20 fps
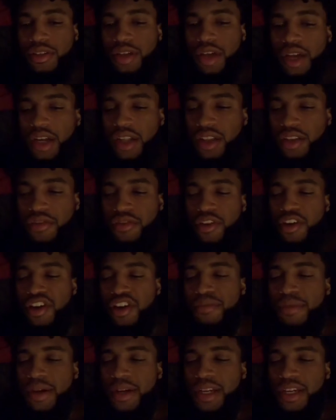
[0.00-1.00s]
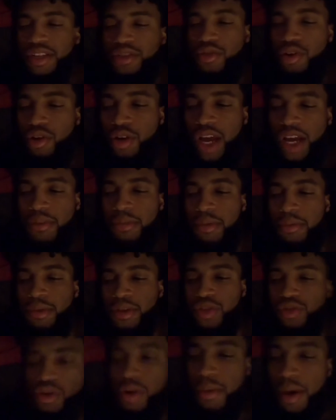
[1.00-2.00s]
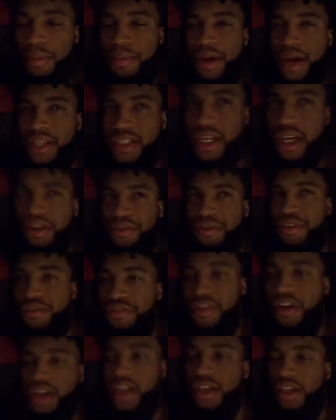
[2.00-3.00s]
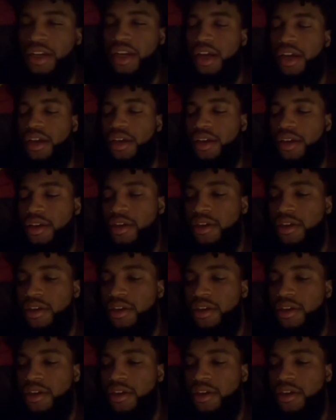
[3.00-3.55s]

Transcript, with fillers: Hey, get the fuck off my dick. You don't like me, but you on my page every fucking day.